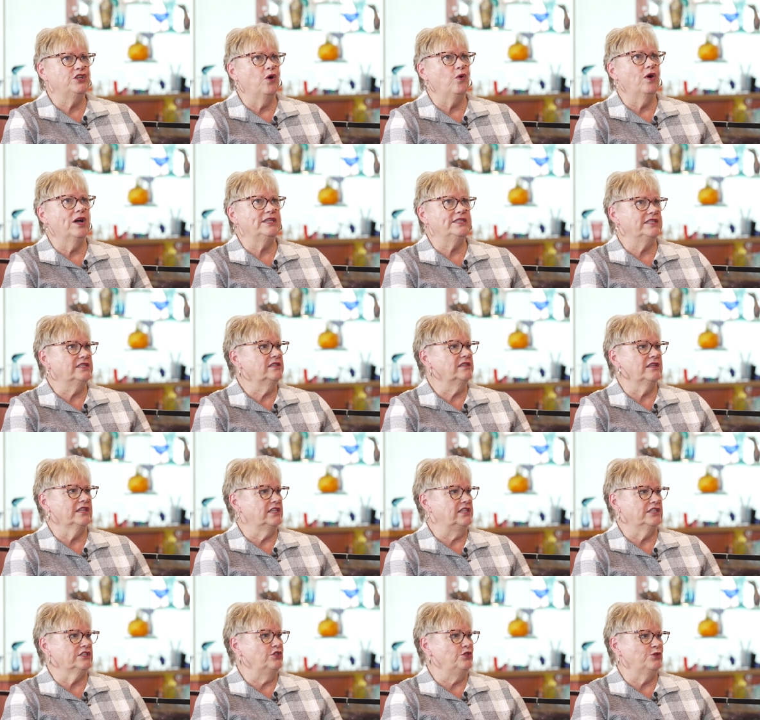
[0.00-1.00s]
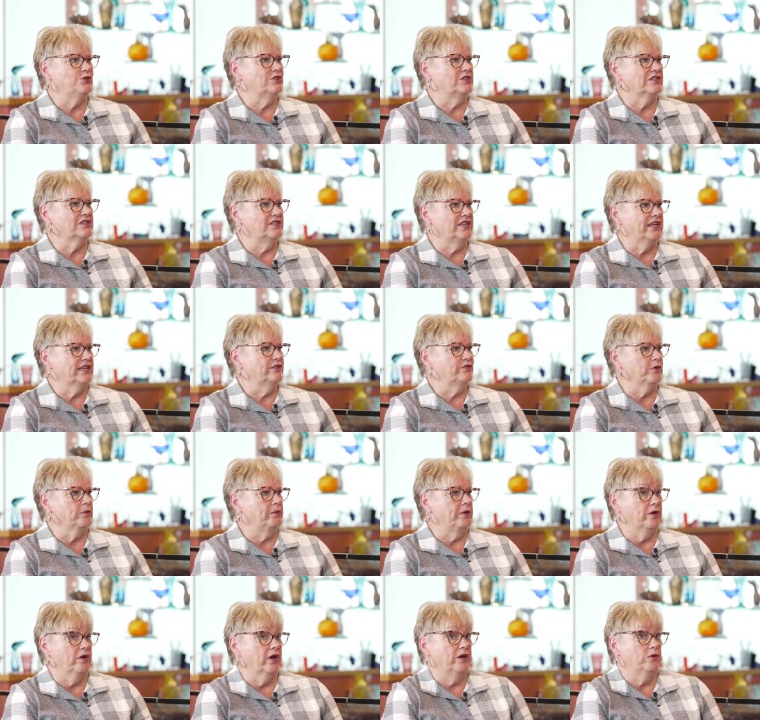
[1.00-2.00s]
no idea they didn't use the sand
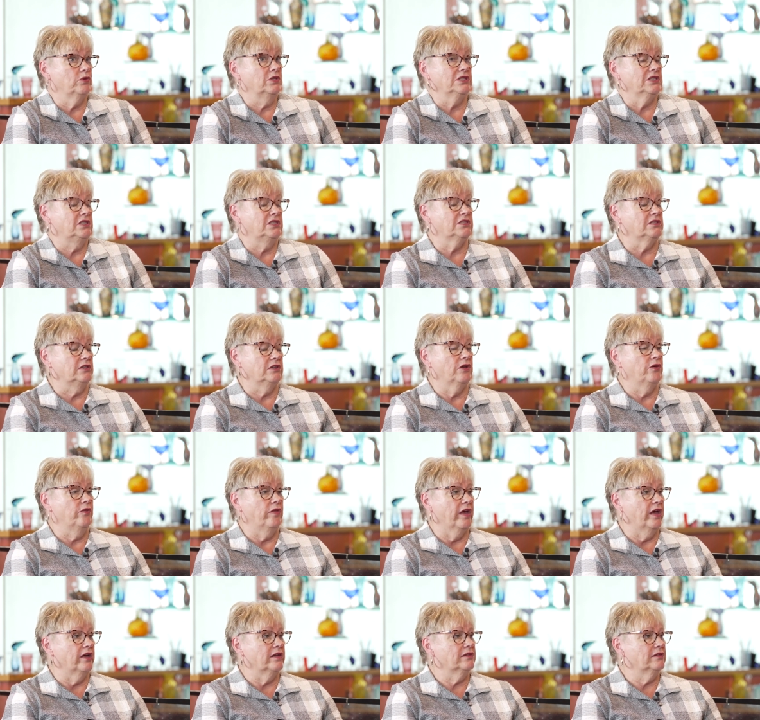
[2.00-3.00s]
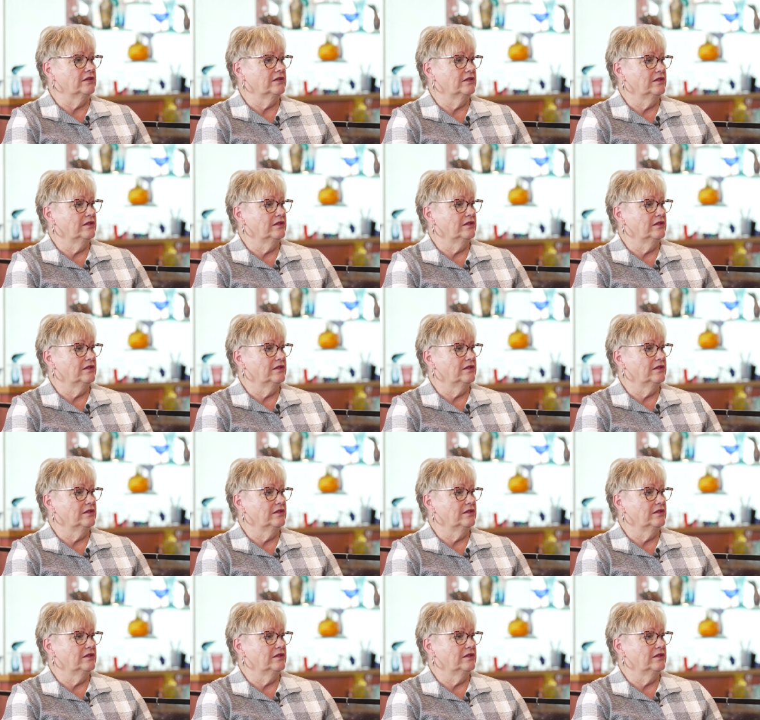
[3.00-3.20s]
from here. I really didn't know that.